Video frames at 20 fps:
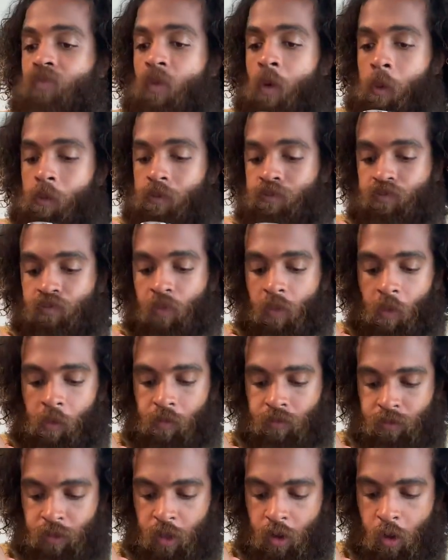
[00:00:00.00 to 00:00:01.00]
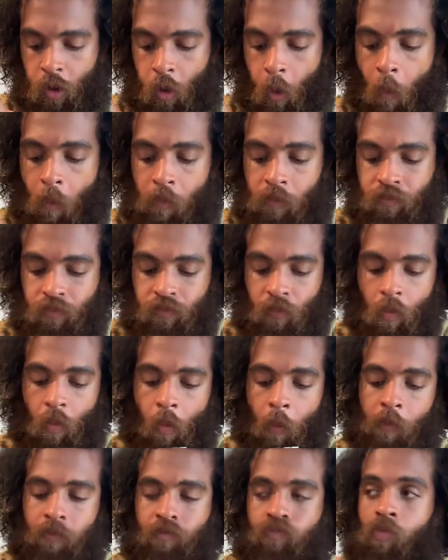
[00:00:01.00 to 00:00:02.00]
So, thank you.
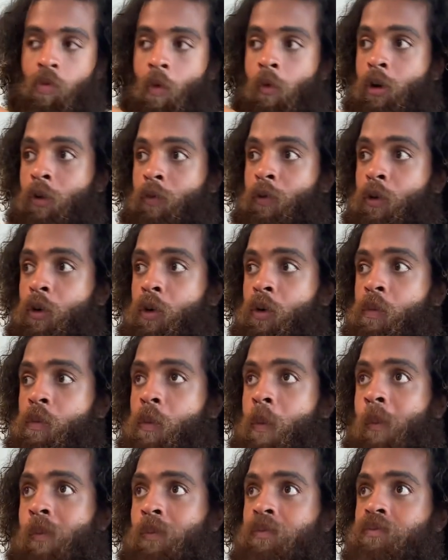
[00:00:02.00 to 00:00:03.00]
You're full.